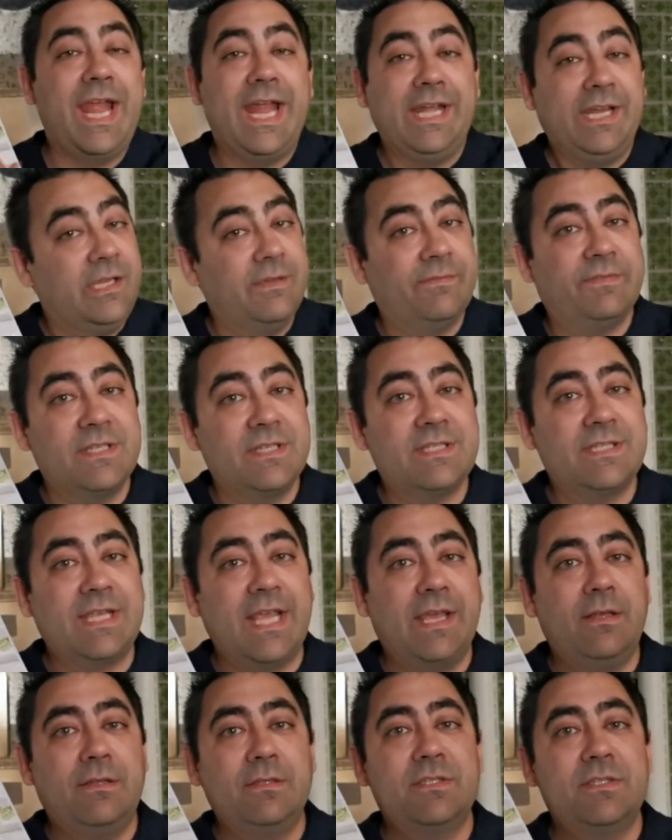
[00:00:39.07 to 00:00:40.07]
any of the
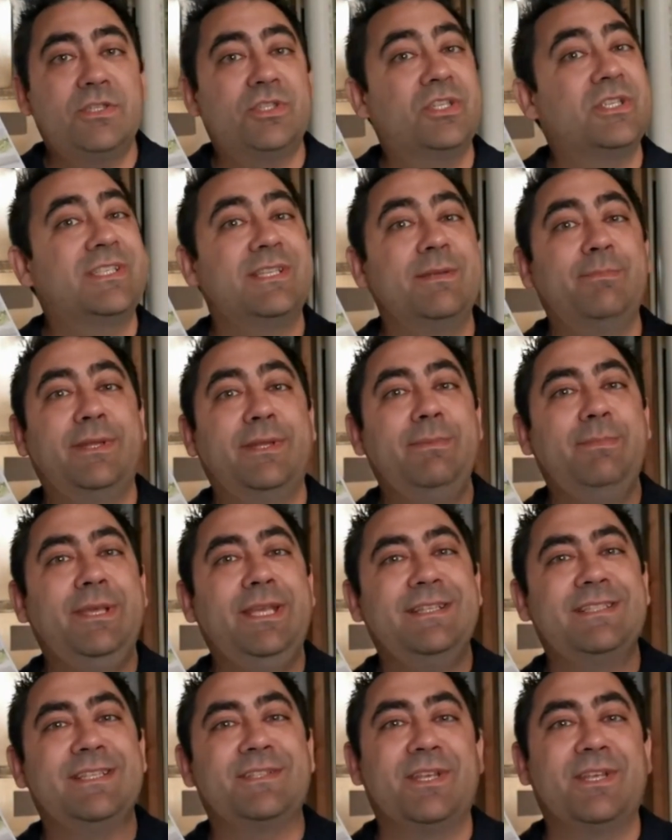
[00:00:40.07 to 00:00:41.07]
scales just simply
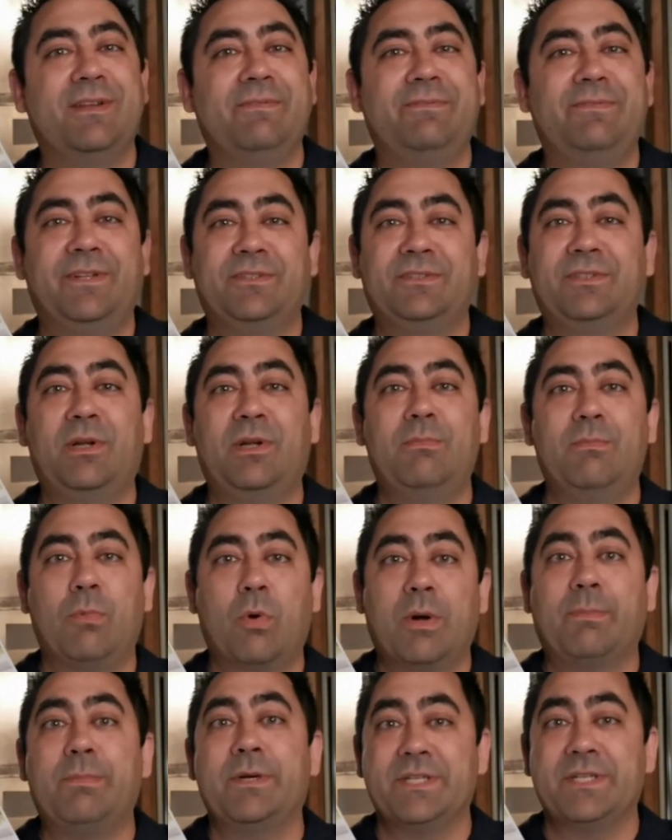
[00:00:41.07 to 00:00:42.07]
means it's going to filter out
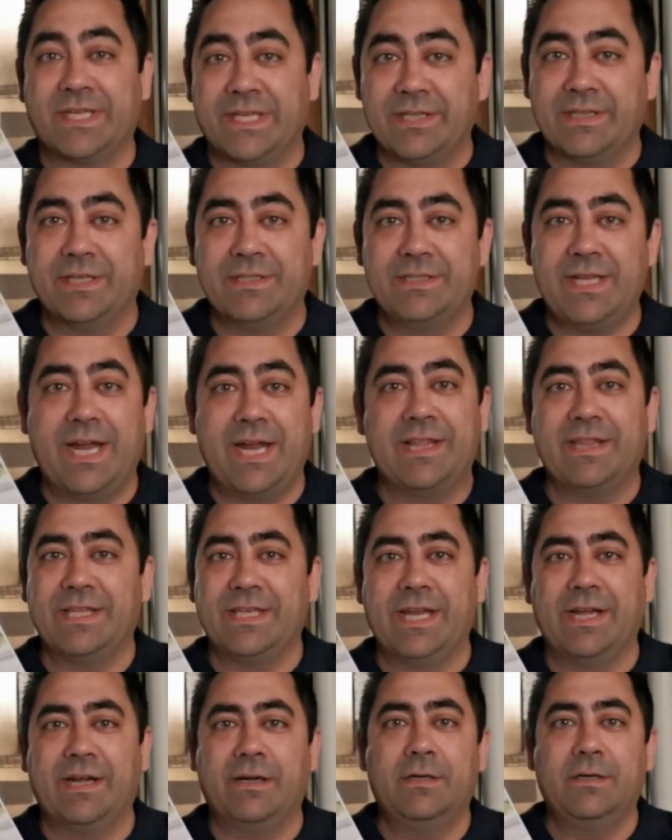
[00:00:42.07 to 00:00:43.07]
more particulate out of
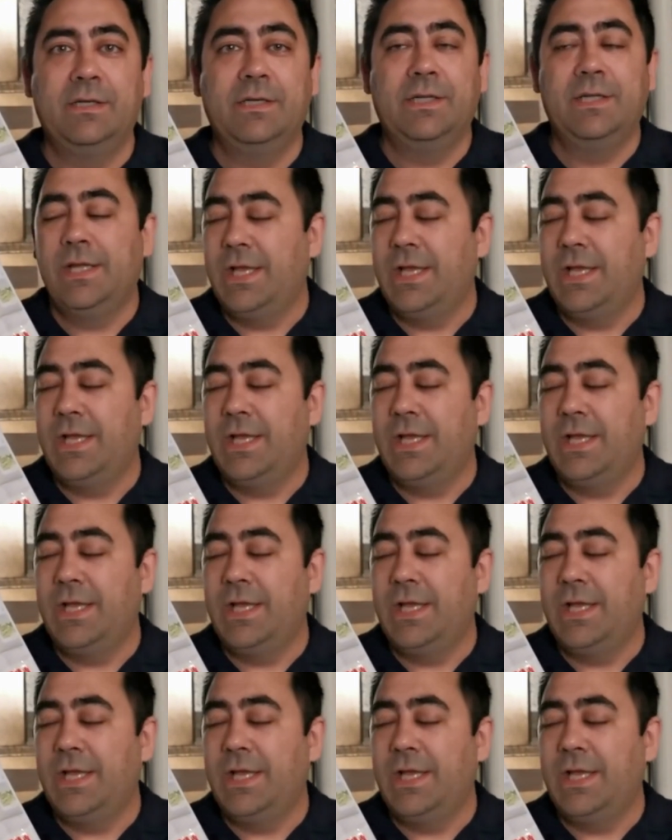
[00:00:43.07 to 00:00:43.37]
the air.